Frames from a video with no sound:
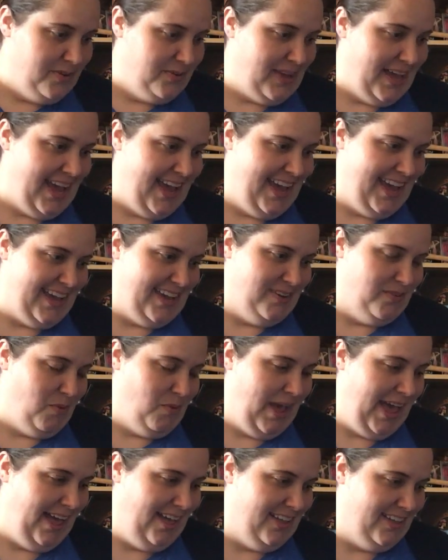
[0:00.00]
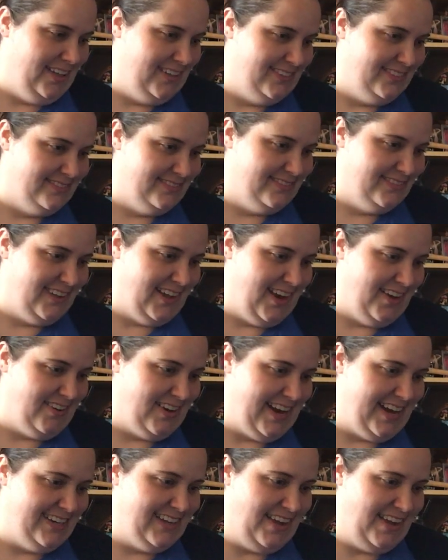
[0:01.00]
okay, well, all
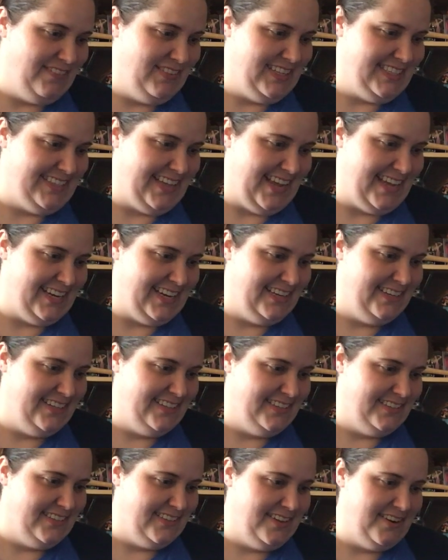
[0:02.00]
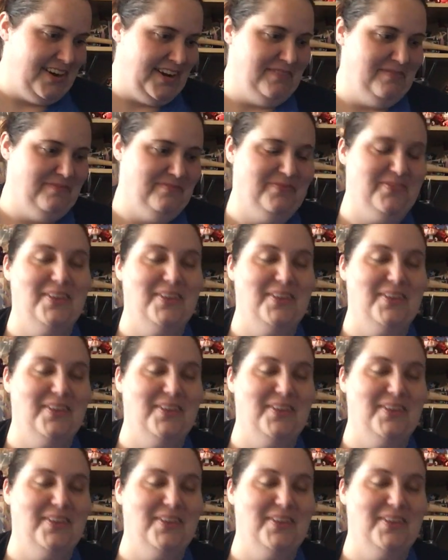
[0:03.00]
right, I'm excited. All right.